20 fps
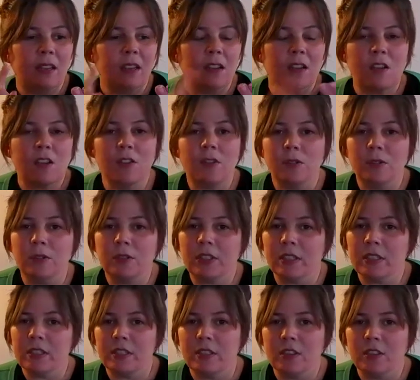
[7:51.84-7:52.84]
who's
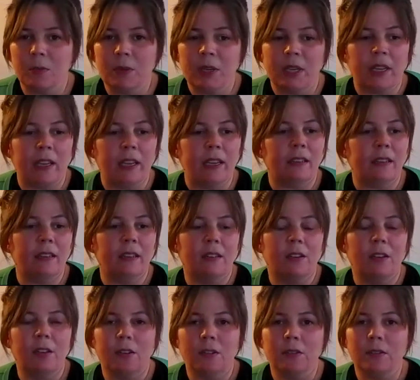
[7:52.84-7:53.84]
consuming it,
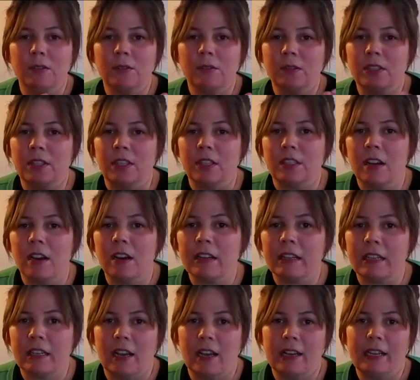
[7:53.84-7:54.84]
who's the
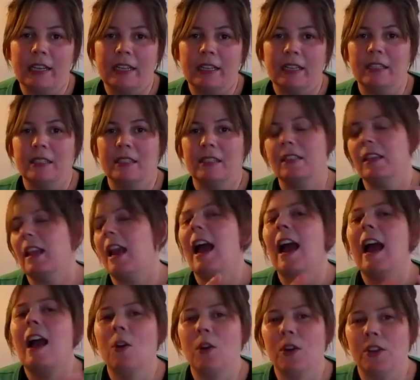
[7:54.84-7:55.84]
target audience,
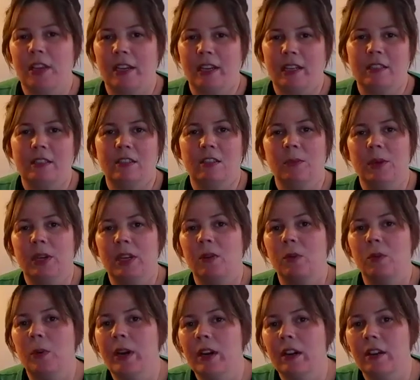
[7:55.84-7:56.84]
how are they consuming it,
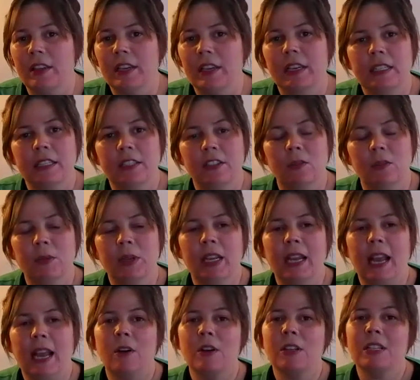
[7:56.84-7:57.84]
where are they consuming it,
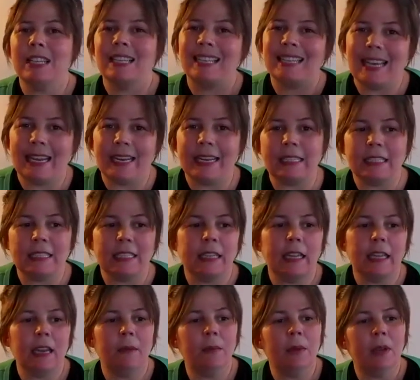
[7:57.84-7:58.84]
how is it getting to
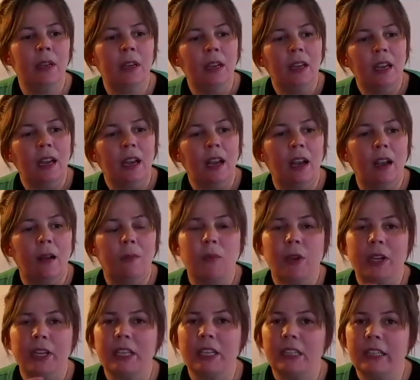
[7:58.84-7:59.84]
them,
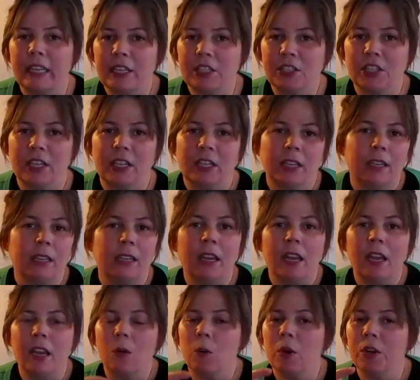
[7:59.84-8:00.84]
regulation,
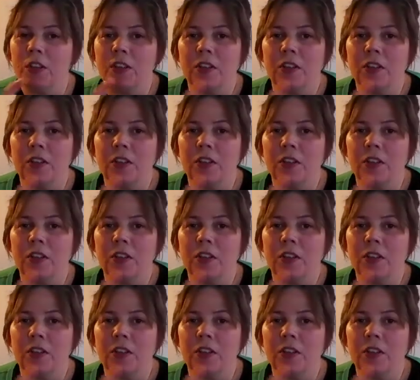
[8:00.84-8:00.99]
what are the